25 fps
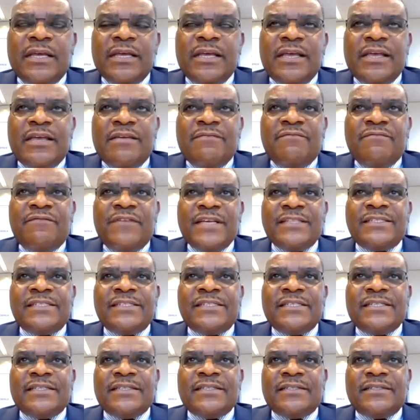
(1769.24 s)

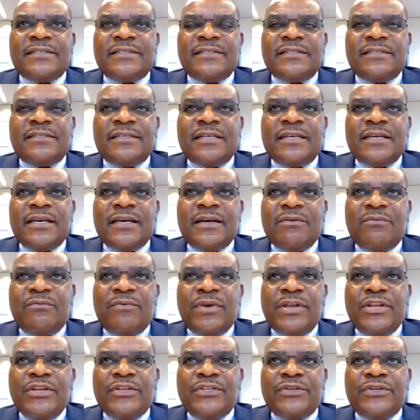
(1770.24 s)
investors,
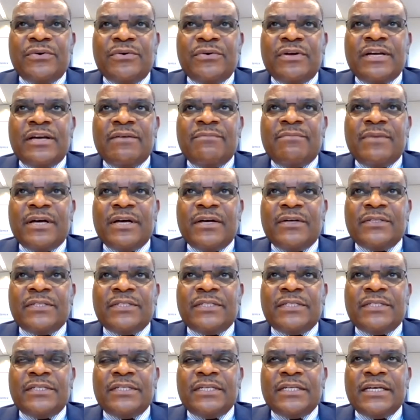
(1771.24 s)
when you talk about
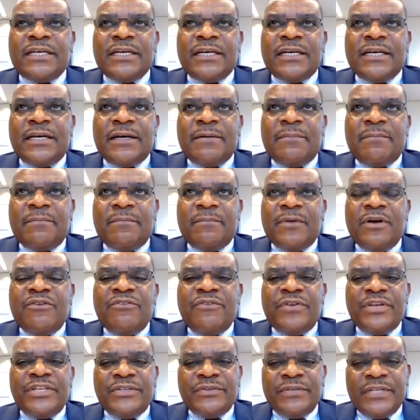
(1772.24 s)

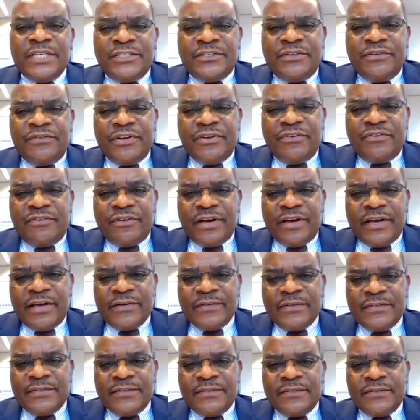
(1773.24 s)
regulatory
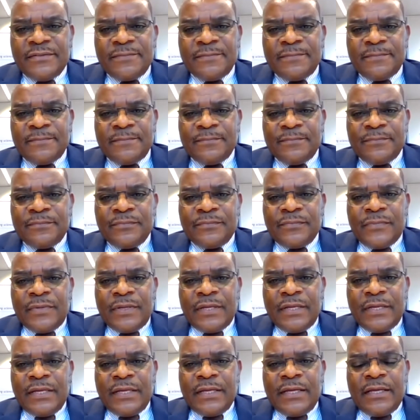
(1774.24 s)
trials,
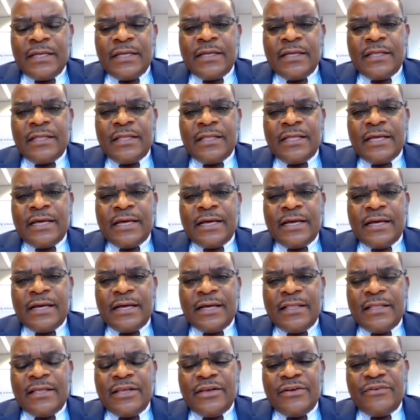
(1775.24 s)

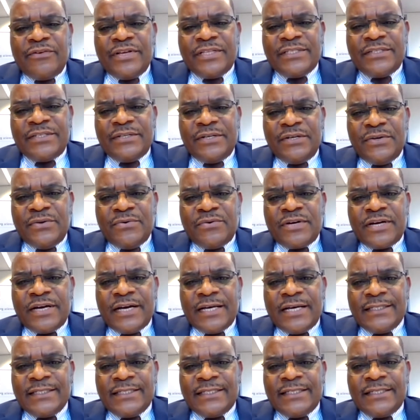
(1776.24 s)
they always look
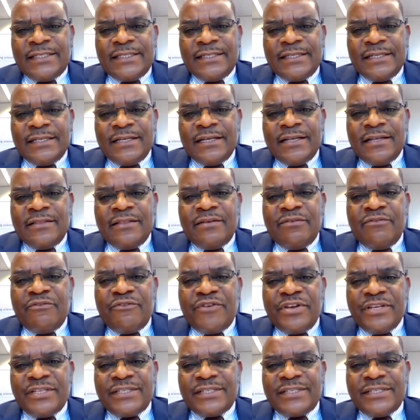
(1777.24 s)
at the
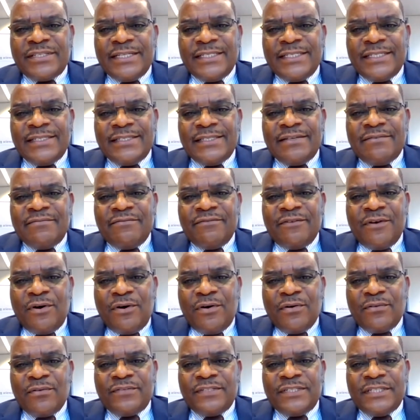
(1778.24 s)
risk that is
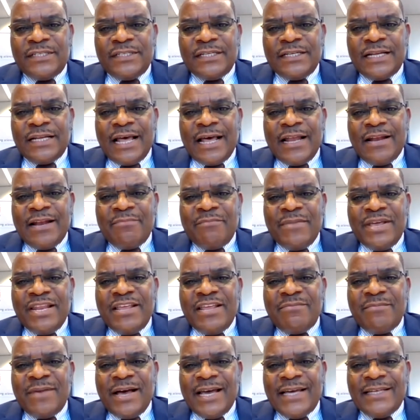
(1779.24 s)
involved and
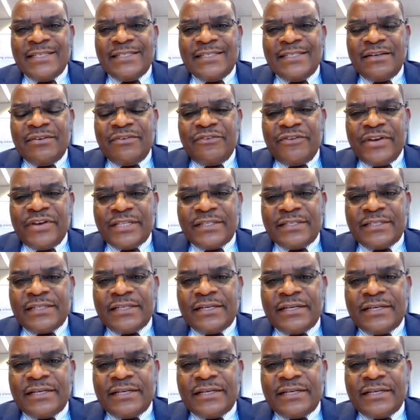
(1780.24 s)
minimizing risk.